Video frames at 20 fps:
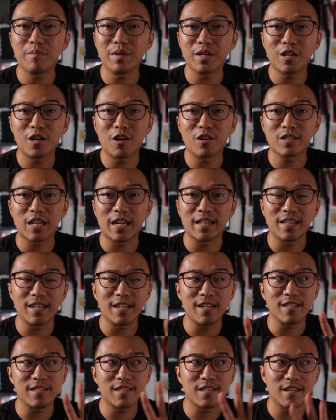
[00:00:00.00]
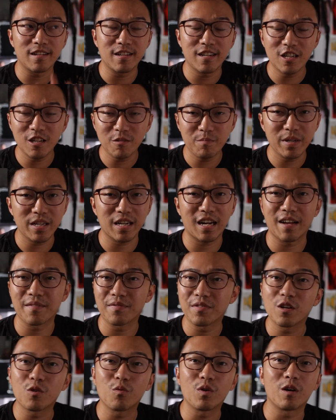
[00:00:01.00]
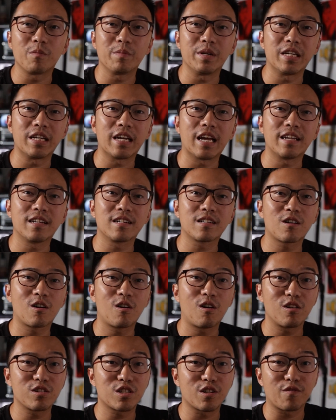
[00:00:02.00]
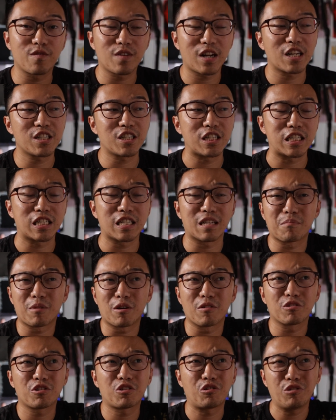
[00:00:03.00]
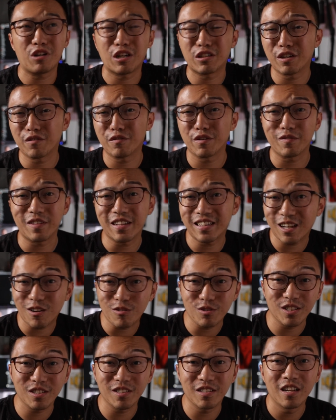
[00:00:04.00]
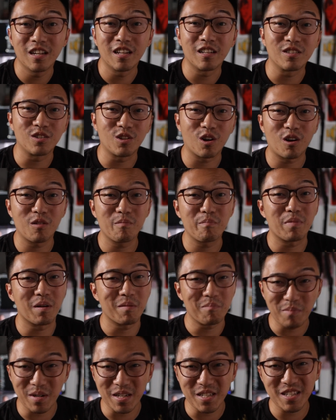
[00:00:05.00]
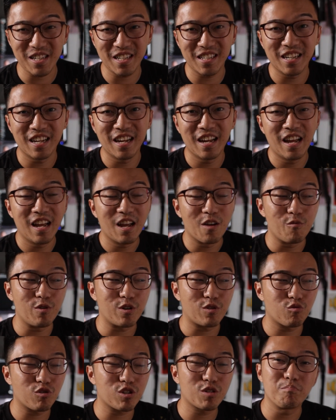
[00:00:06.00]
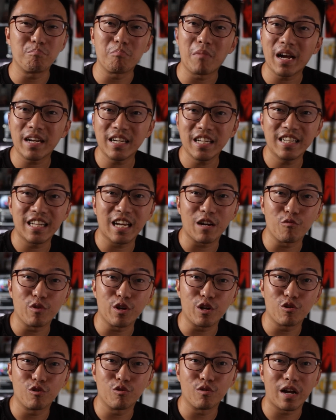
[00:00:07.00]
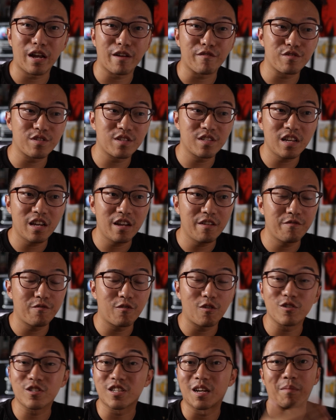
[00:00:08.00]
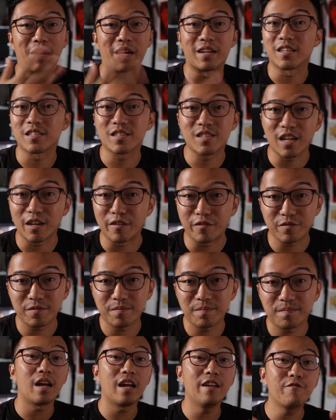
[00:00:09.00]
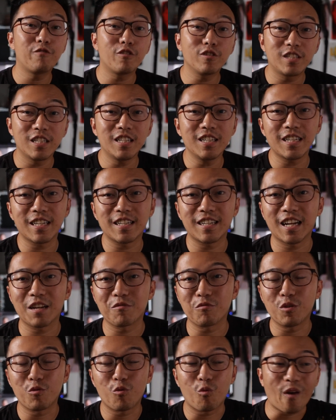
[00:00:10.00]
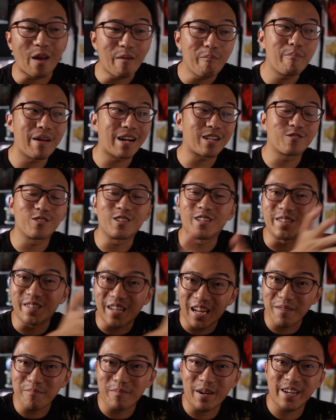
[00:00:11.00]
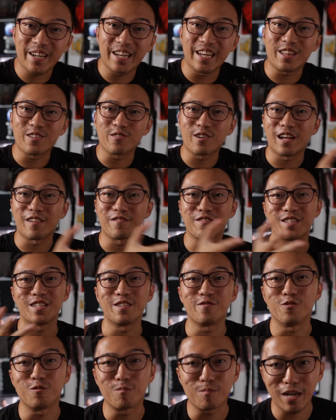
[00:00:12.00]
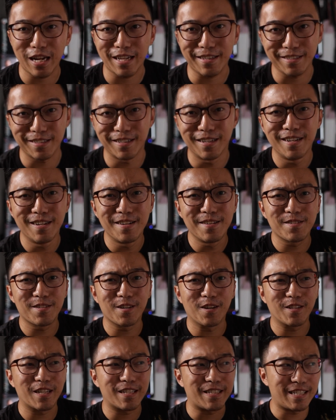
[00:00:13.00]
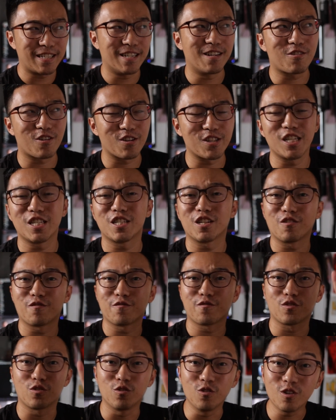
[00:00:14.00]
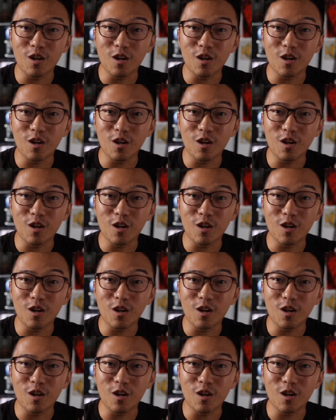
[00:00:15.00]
because I think it's a little bit underwhelming and the cost of lunch is about 350,000 dong per person, which was money that we could have saved for some other stuff. And for dinner that night, we went back to the night market to have seafood platter. So the dinner consists of 2